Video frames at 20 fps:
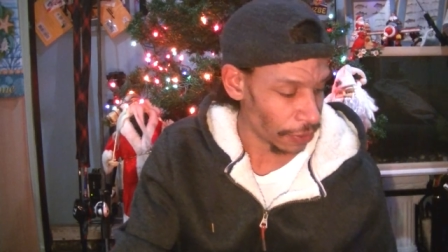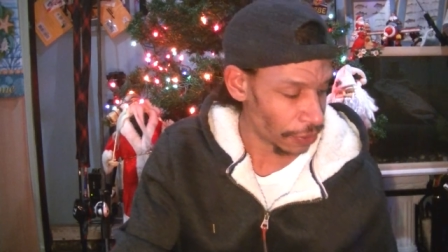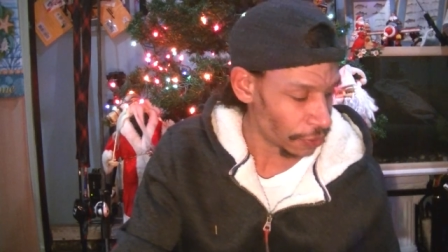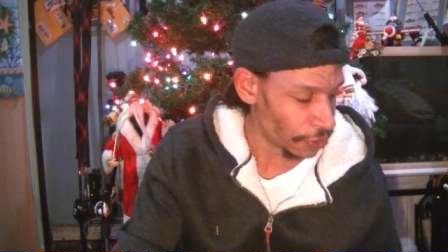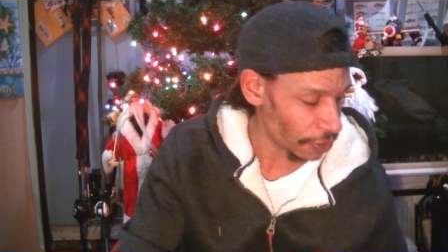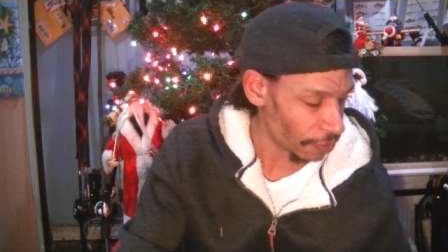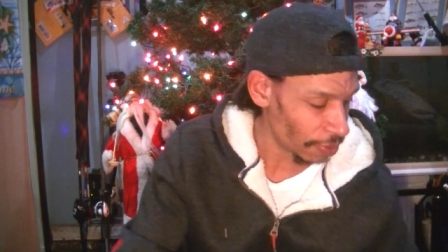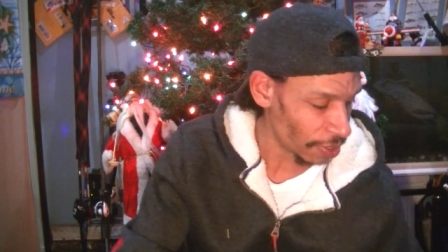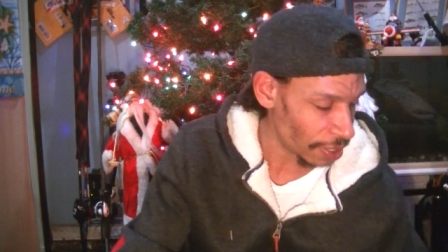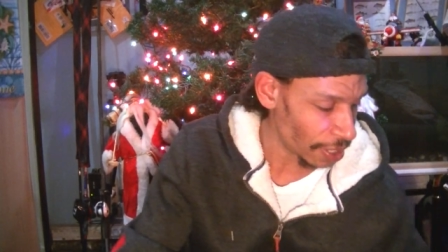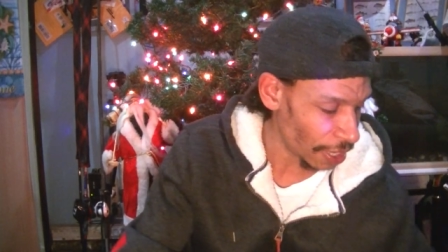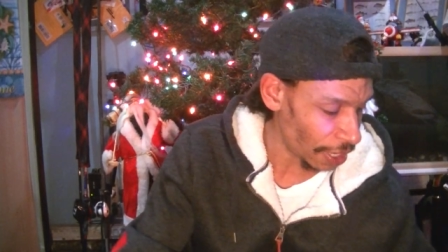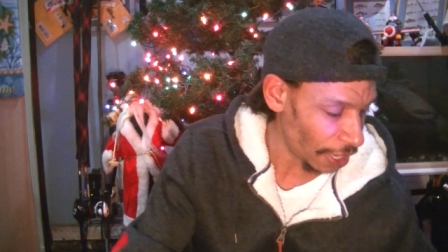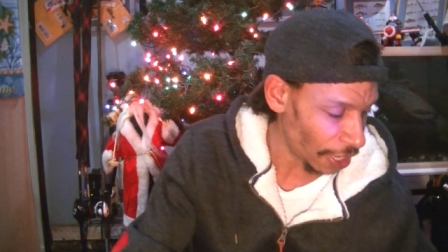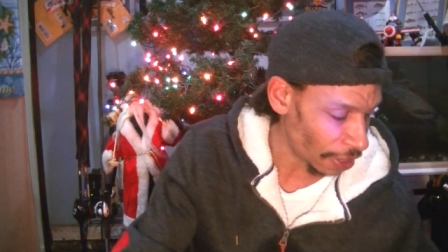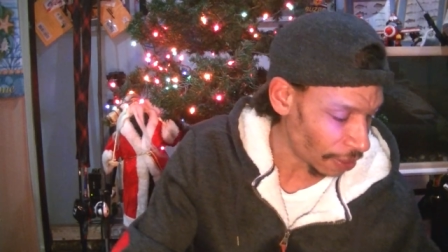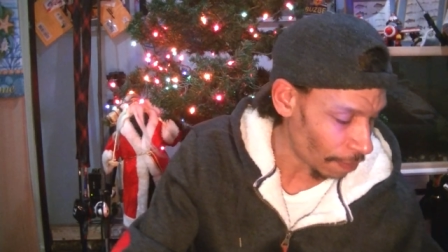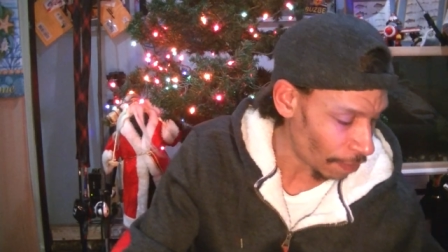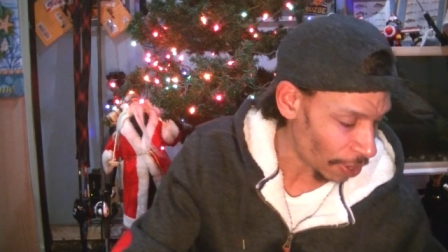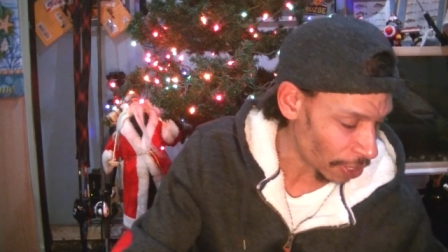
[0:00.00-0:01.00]
So somebody's going to
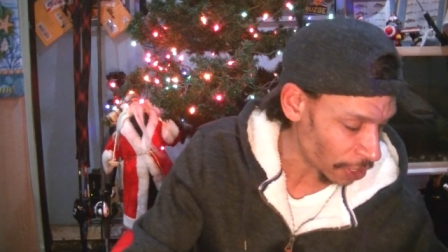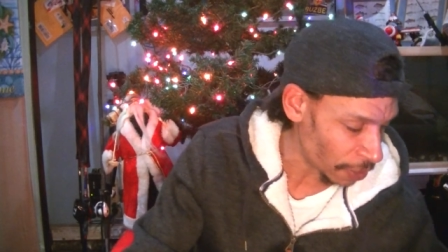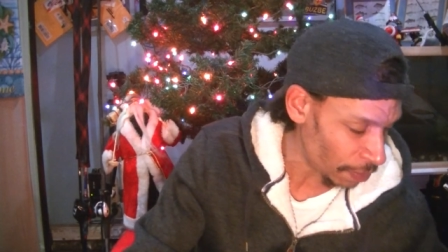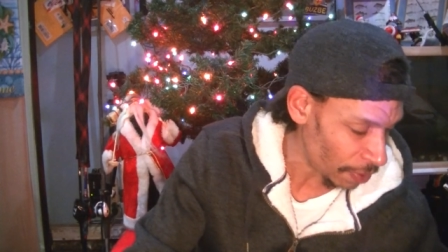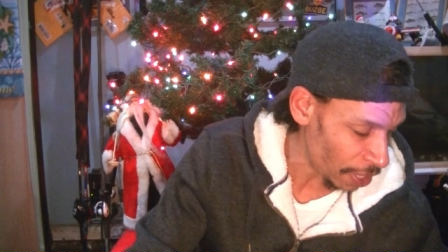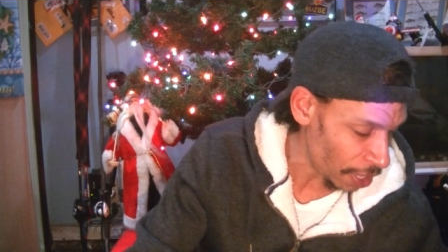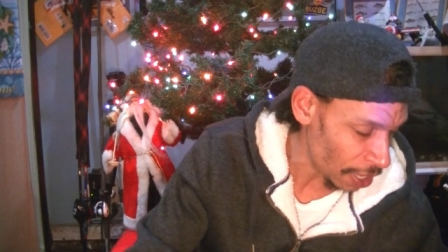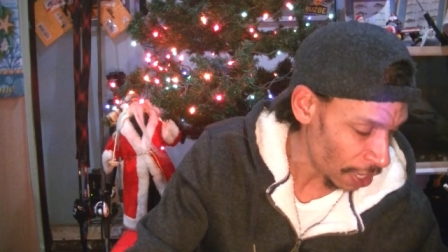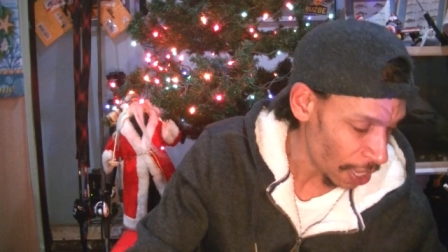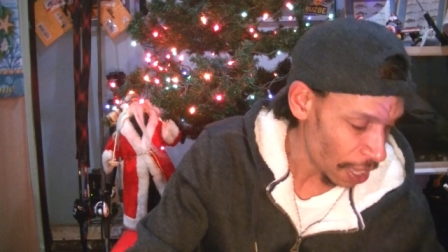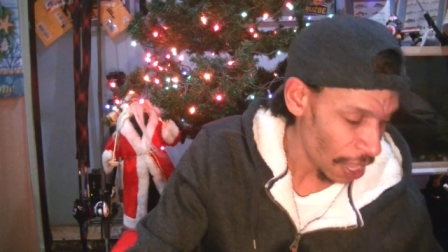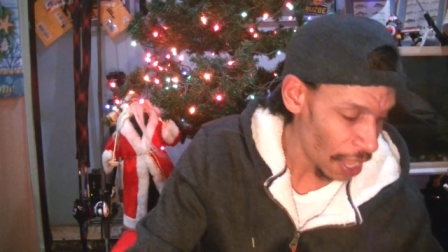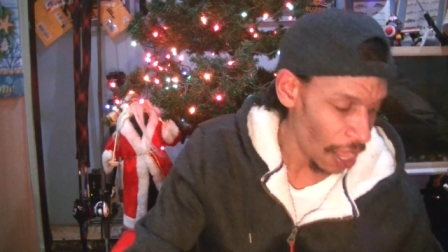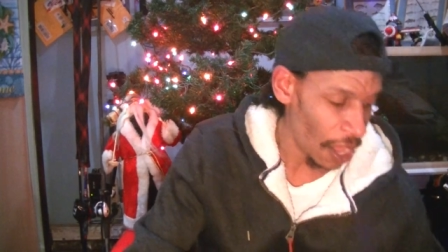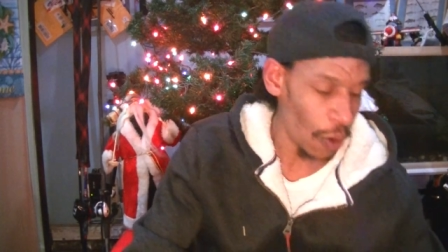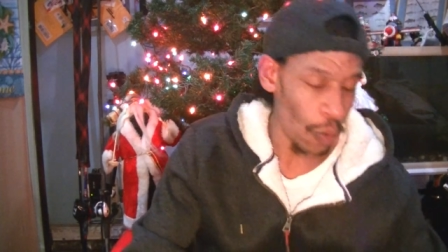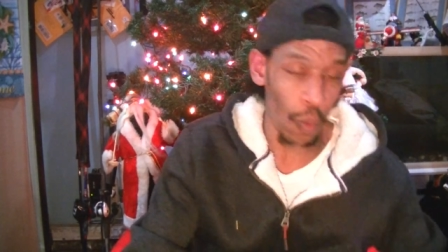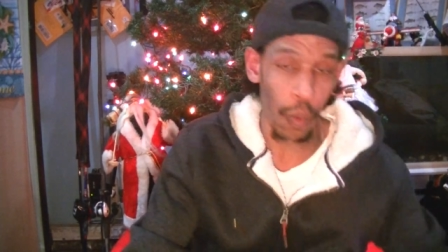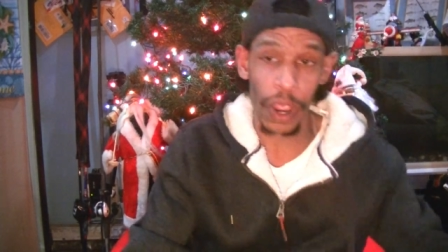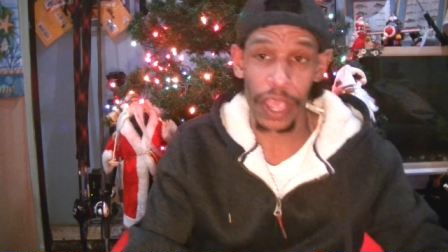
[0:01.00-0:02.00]
get the Buzbe
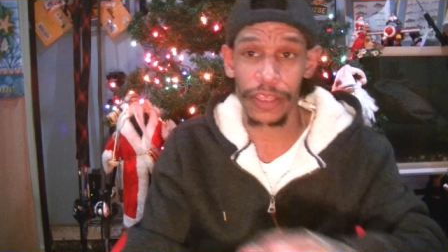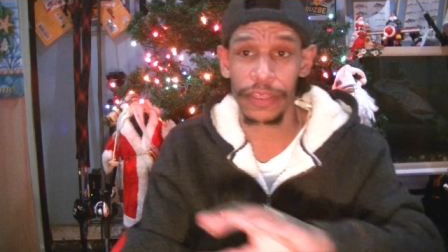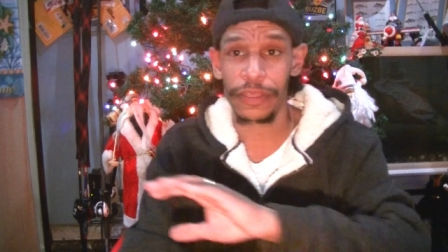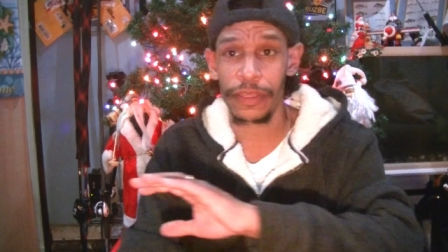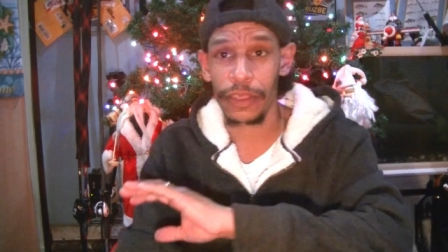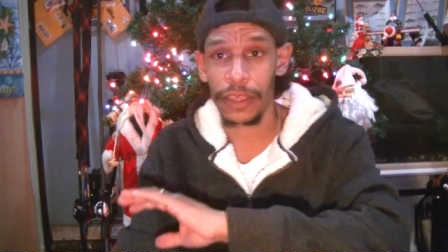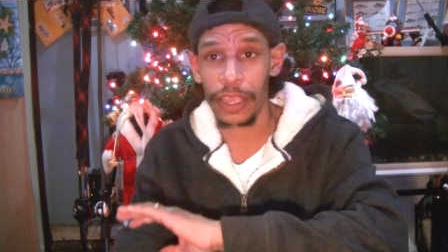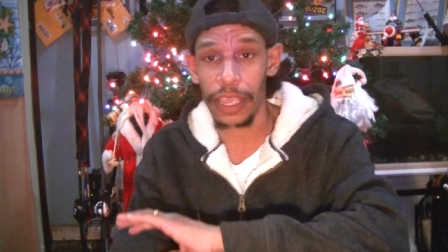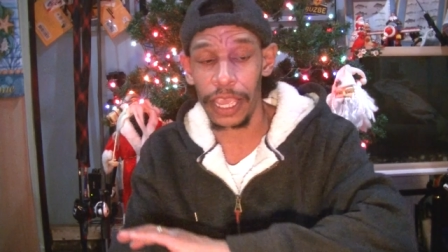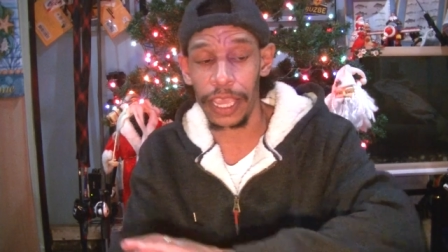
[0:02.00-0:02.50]
with